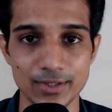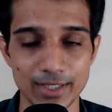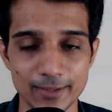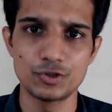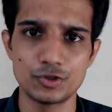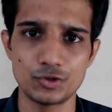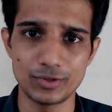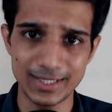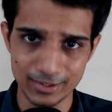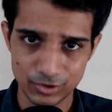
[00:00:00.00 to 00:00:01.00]
right? So
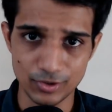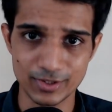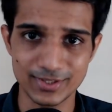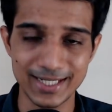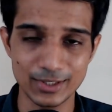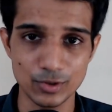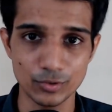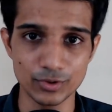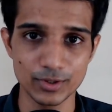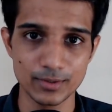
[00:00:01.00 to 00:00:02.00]
that is on a side note.